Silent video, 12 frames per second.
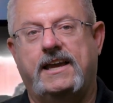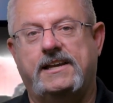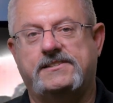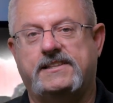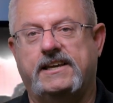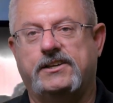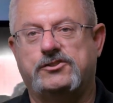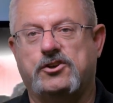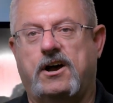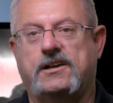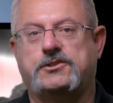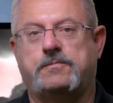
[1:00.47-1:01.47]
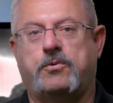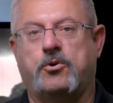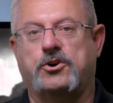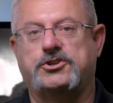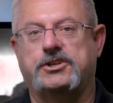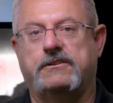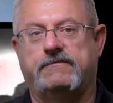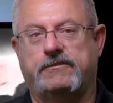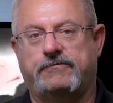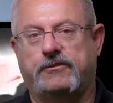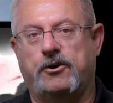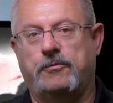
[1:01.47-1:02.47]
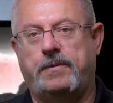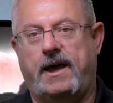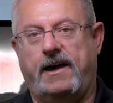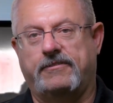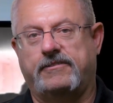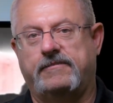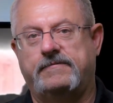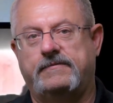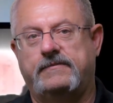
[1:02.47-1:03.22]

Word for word: is the exhaust portion of the flow path.